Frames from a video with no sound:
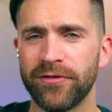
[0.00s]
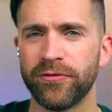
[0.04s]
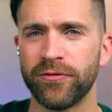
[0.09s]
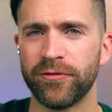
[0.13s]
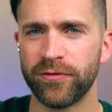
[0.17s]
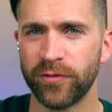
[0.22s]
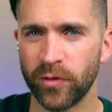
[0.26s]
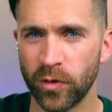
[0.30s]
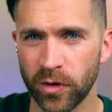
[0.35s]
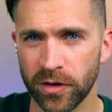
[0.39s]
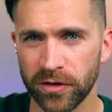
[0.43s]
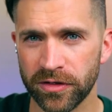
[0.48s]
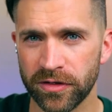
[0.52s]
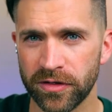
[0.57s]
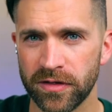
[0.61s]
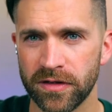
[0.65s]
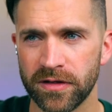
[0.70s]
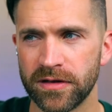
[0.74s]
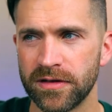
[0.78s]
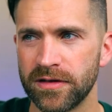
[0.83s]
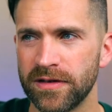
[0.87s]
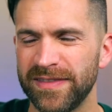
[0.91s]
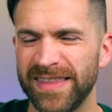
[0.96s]

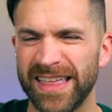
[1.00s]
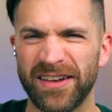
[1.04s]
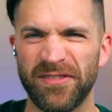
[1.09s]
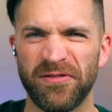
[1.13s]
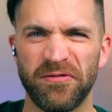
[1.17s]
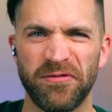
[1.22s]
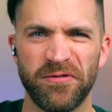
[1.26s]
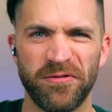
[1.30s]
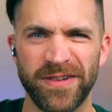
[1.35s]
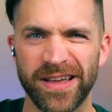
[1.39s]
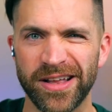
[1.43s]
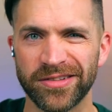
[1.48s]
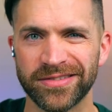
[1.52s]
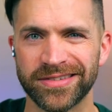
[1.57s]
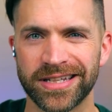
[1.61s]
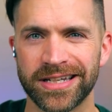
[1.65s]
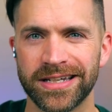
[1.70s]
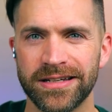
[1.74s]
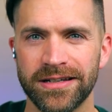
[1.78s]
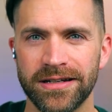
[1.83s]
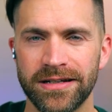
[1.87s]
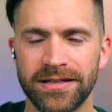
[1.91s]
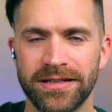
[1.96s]
felt
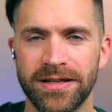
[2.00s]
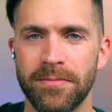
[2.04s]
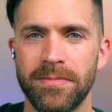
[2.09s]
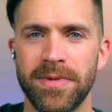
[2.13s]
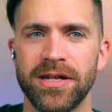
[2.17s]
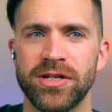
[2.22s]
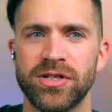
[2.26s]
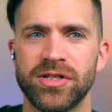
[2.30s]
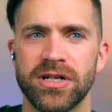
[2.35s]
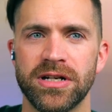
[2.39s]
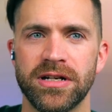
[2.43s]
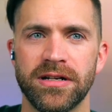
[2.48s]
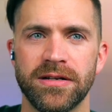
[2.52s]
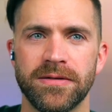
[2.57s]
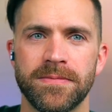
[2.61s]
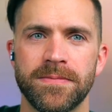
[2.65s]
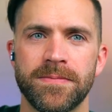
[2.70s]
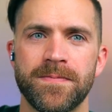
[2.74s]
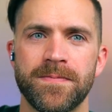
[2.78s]
dimension.